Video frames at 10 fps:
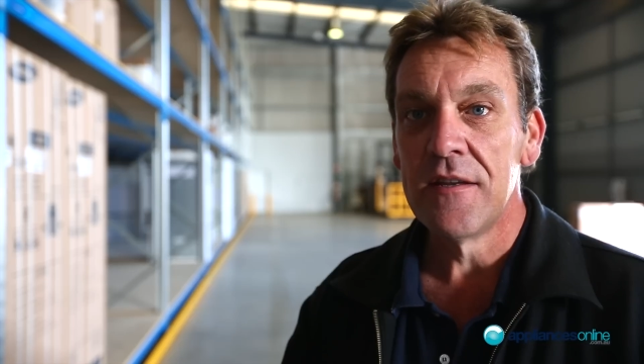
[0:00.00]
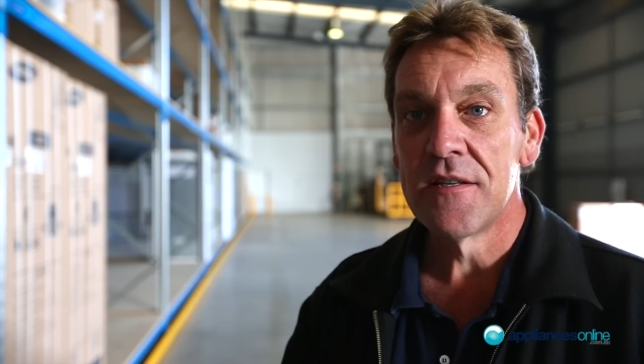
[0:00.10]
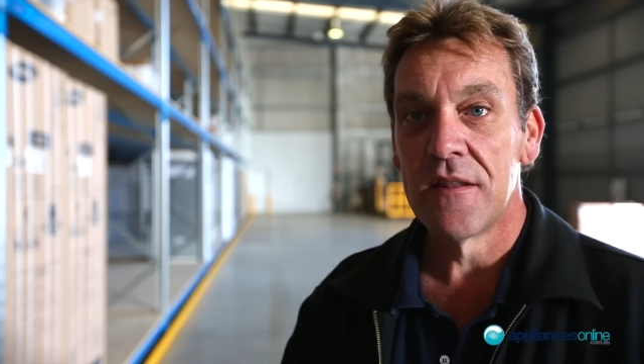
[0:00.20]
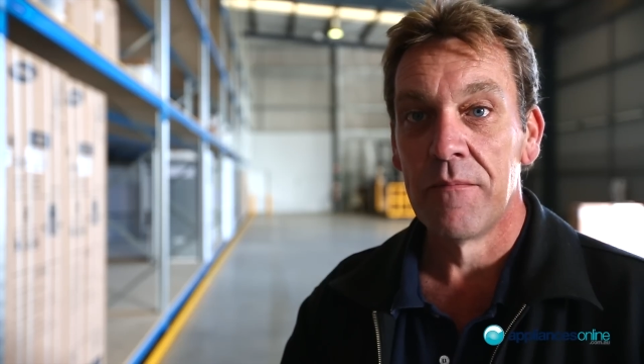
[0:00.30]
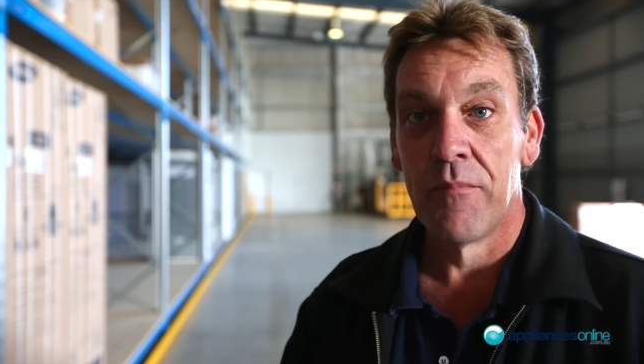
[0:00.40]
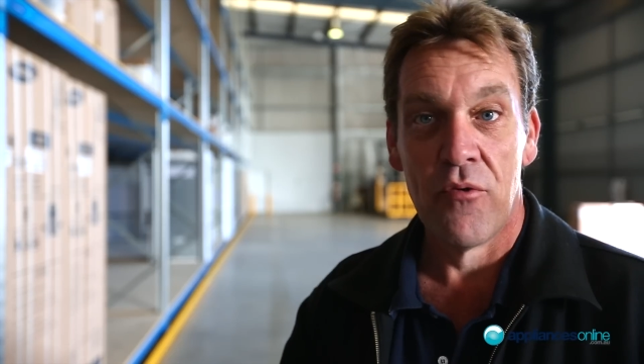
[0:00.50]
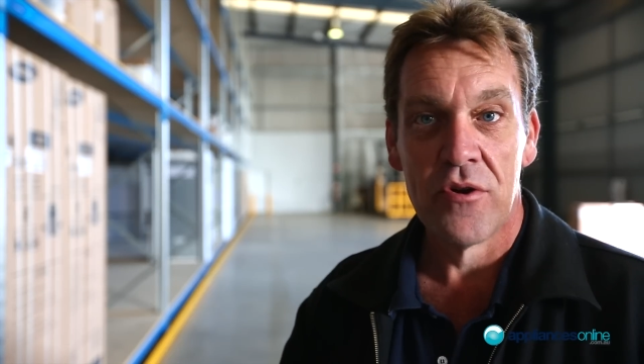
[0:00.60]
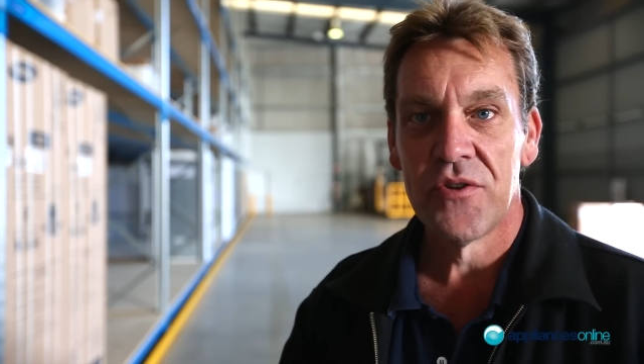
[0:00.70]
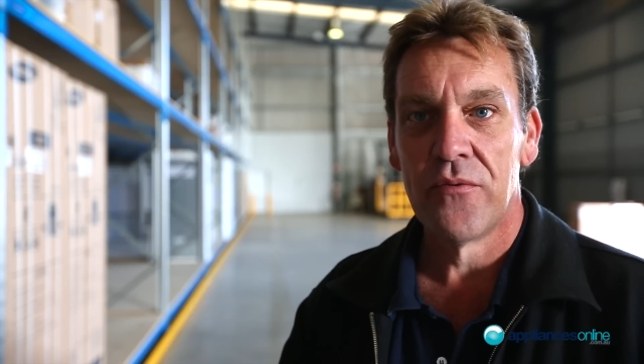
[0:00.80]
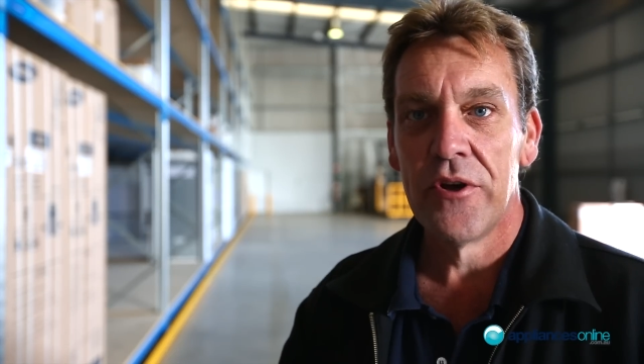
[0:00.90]
into the
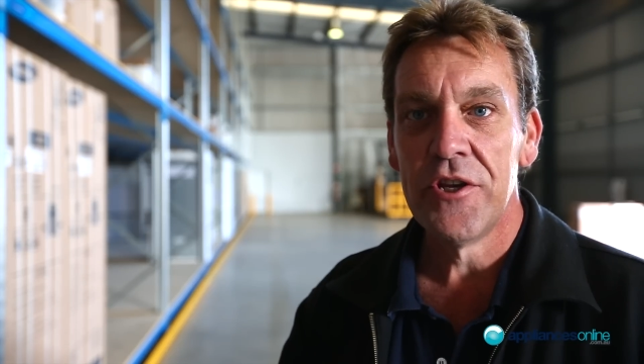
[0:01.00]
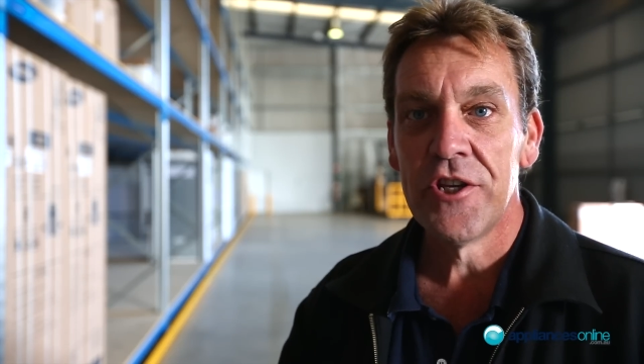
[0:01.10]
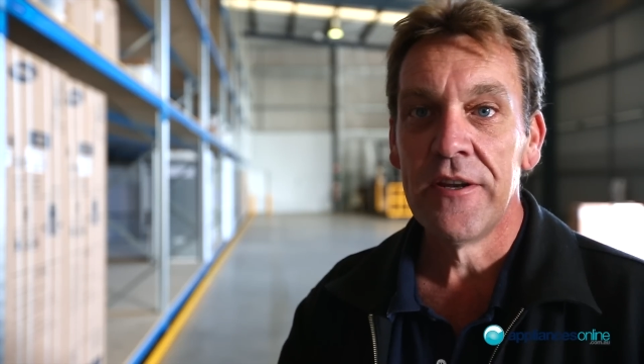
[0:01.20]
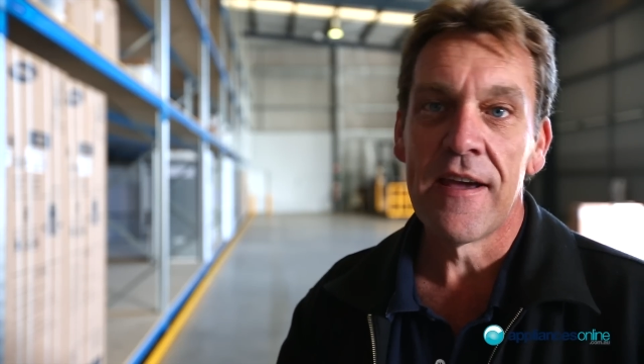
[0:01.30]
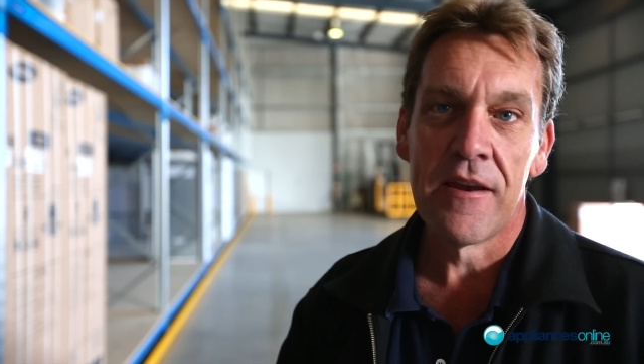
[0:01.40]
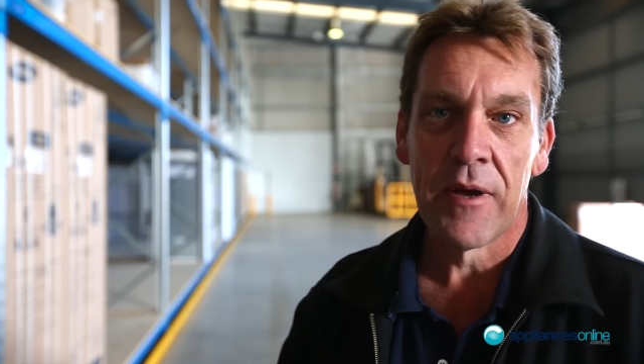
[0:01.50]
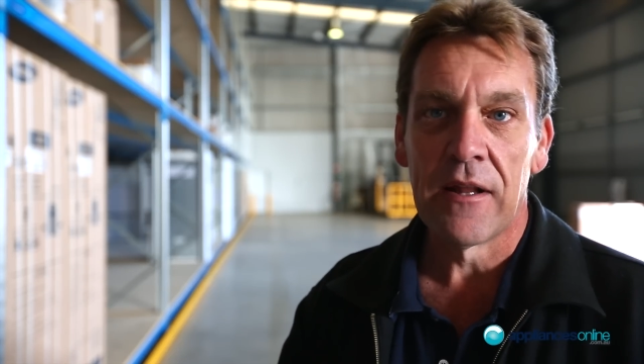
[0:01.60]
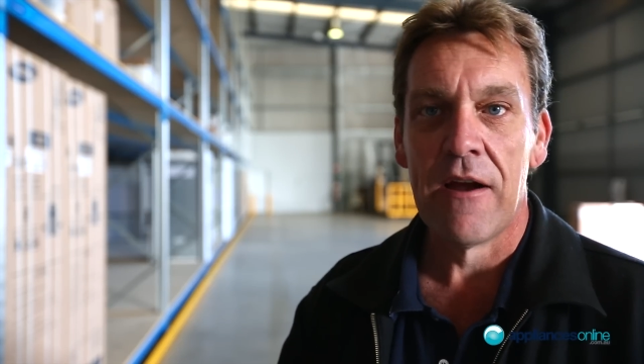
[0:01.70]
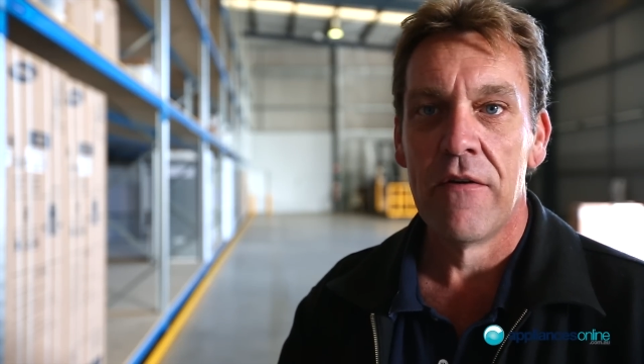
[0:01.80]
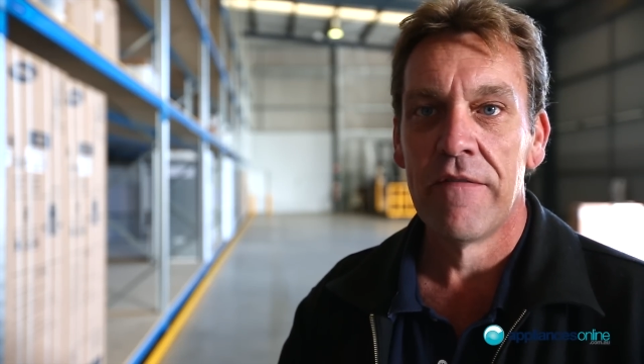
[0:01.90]
Barossa region, down to
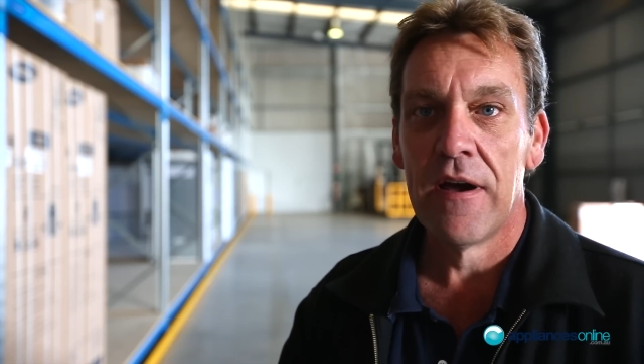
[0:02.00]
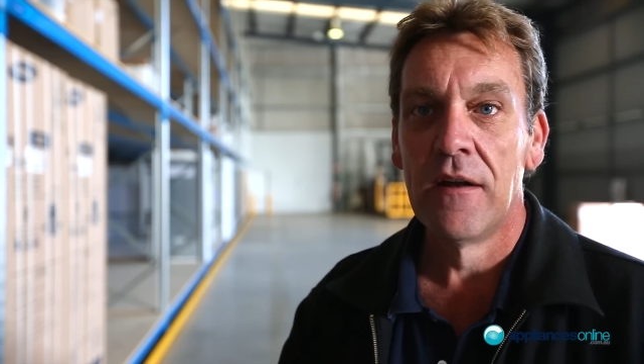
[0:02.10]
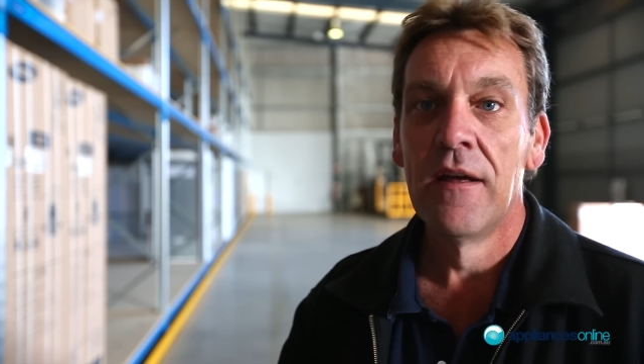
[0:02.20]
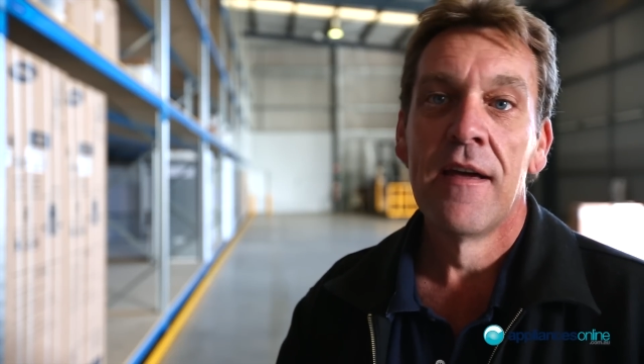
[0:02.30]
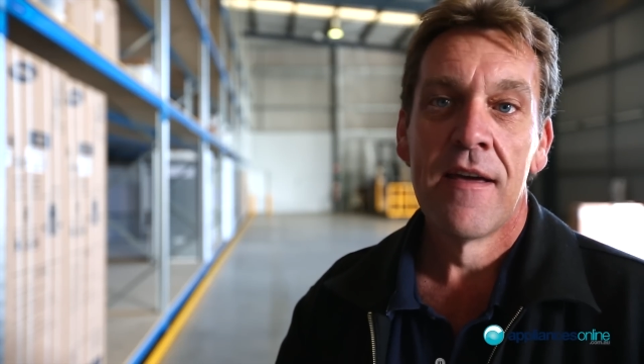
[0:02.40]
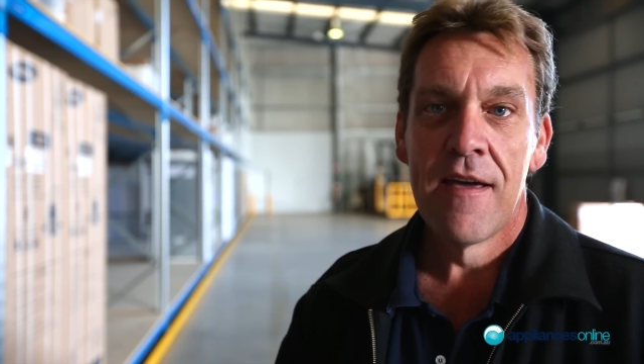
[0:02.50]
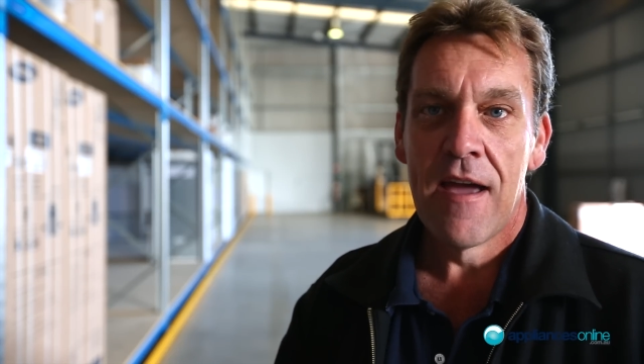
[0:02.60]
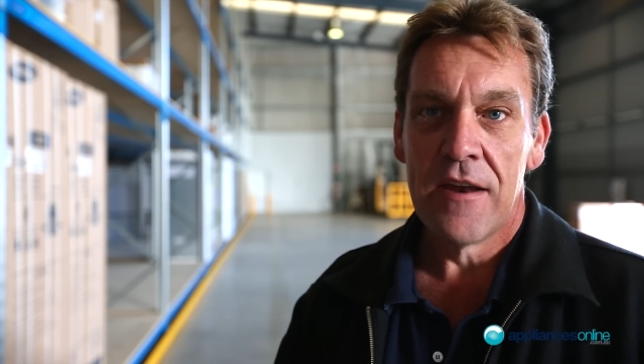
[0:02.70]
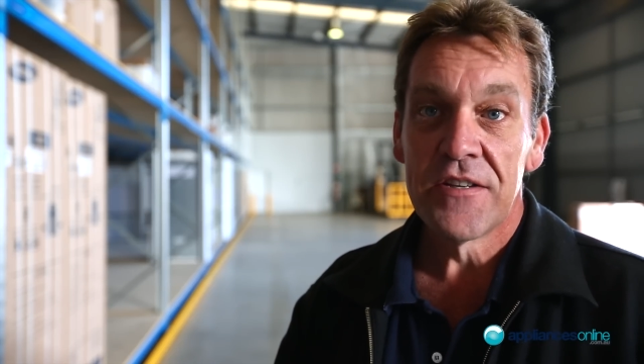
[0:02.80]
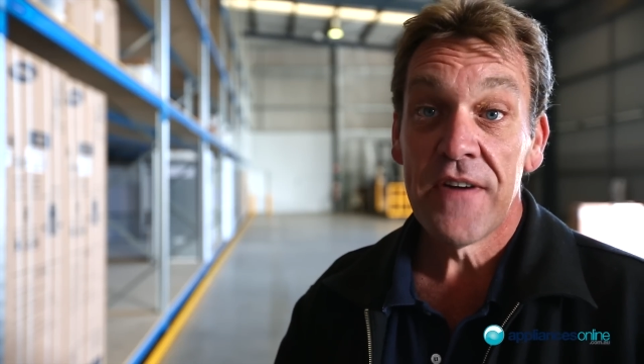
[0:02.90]
McLaren Vale,
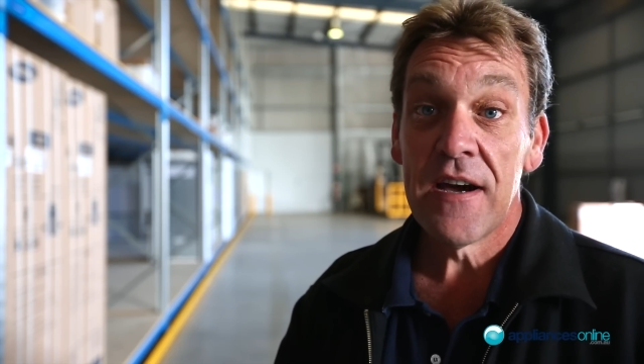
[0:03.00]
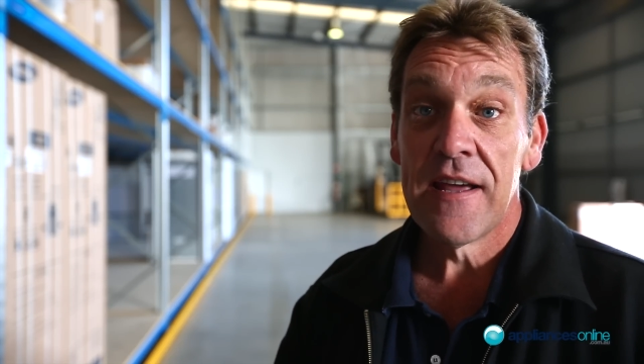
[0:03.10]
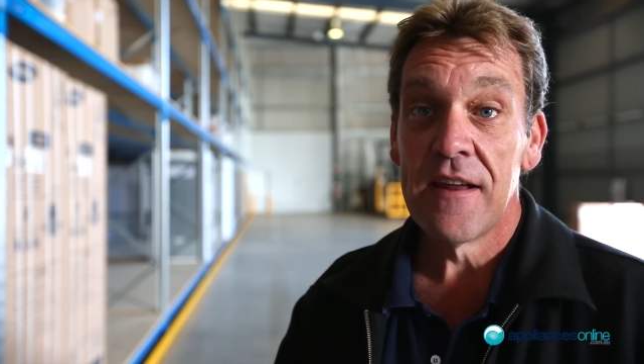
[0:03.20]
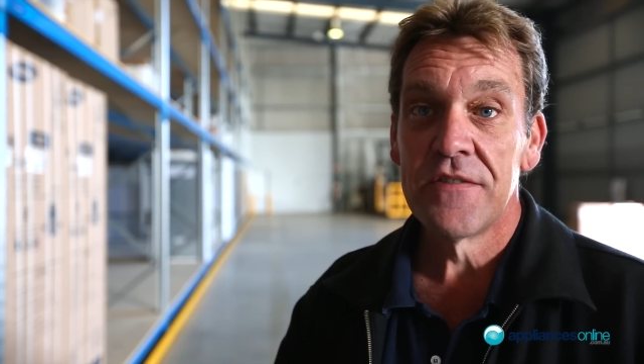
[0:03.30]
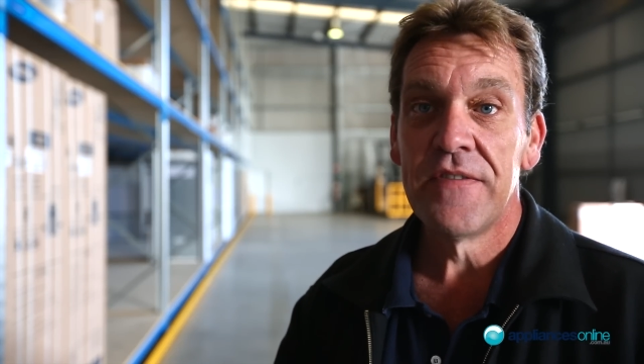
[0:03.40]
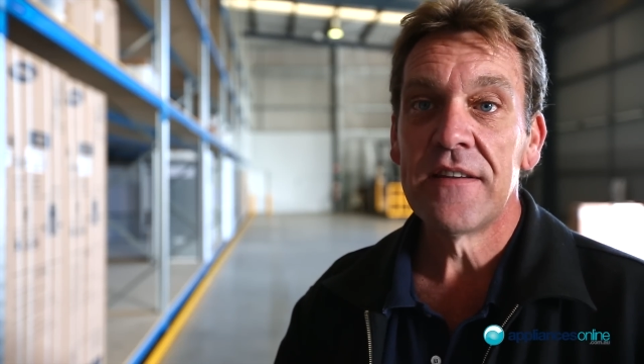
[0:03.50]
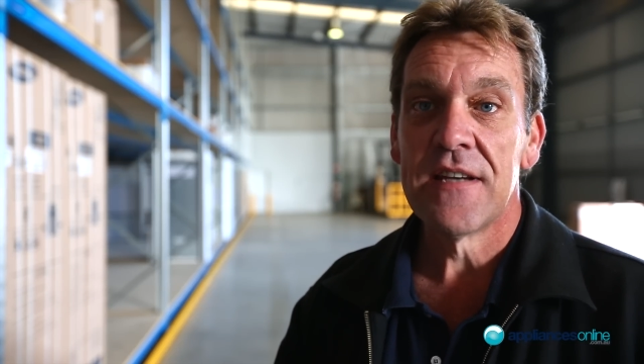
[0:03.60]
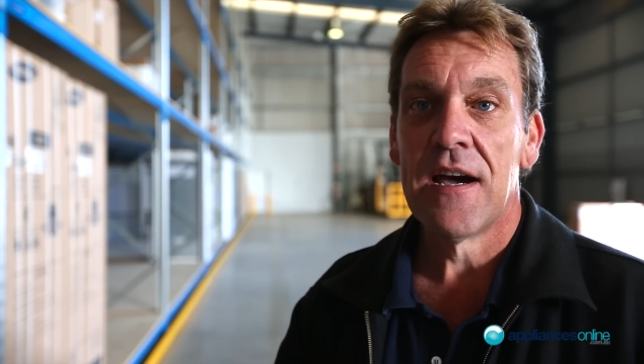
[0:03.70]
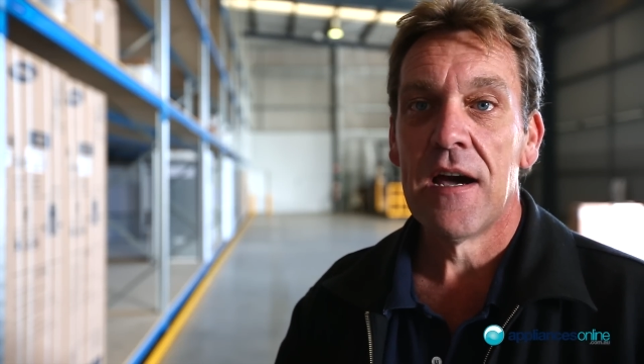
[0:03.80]
and as far down as Victor